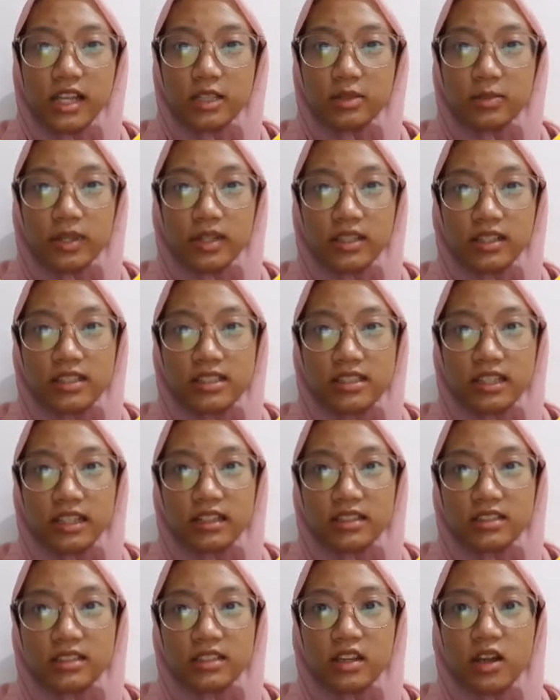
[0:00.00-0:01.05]
expanded
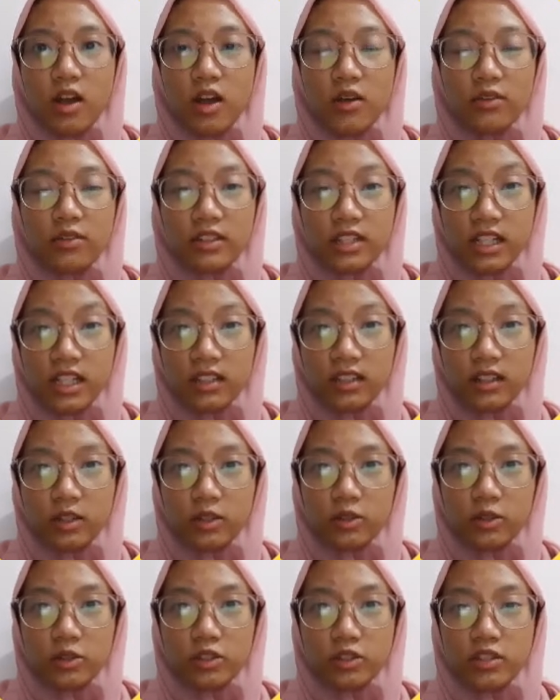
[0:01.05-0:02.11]
sales of digital
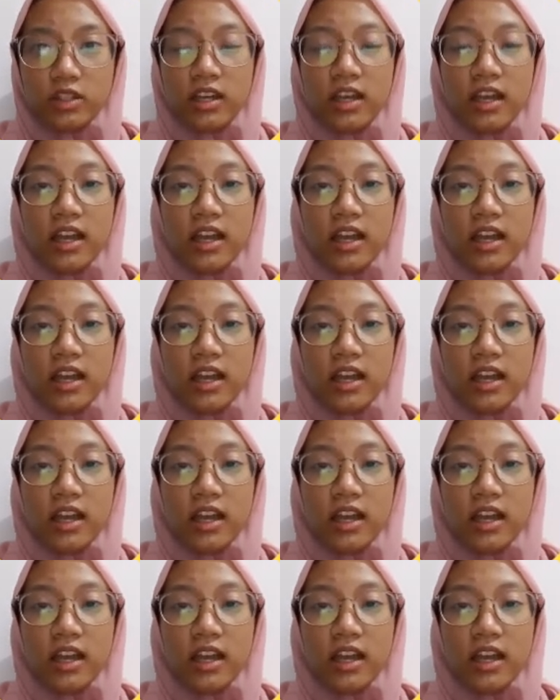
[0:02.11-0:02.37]
goods,